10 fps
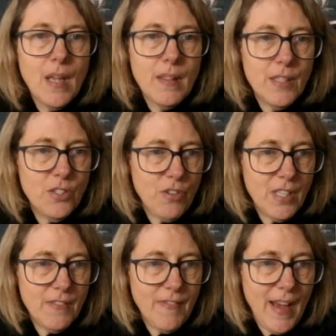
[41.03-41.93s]
the
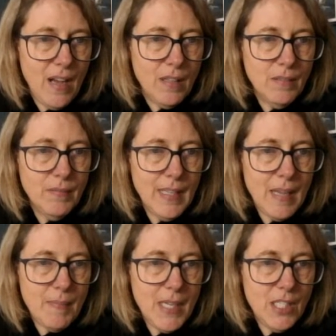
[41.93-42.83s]
strut vowel.
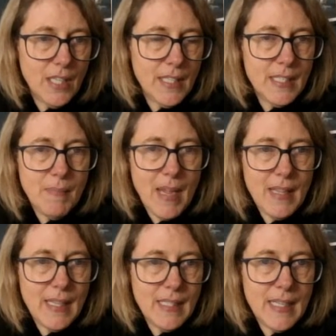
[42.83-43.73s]
Let me just
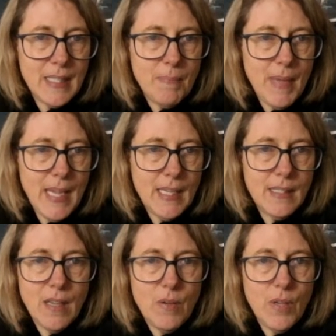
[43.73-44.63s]
make this nice and big
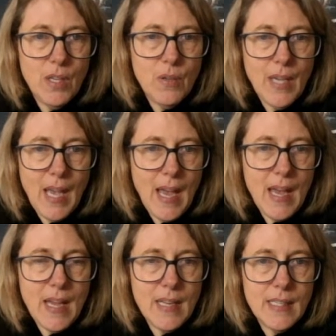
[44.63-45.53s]
so you
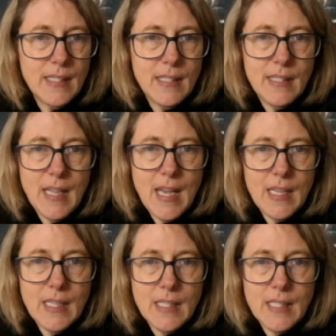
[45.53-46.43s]
can see
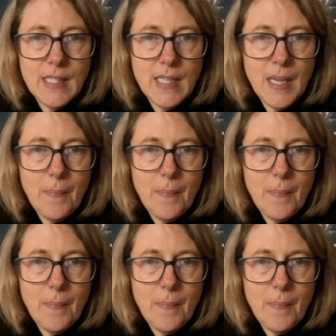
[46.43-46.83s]
it.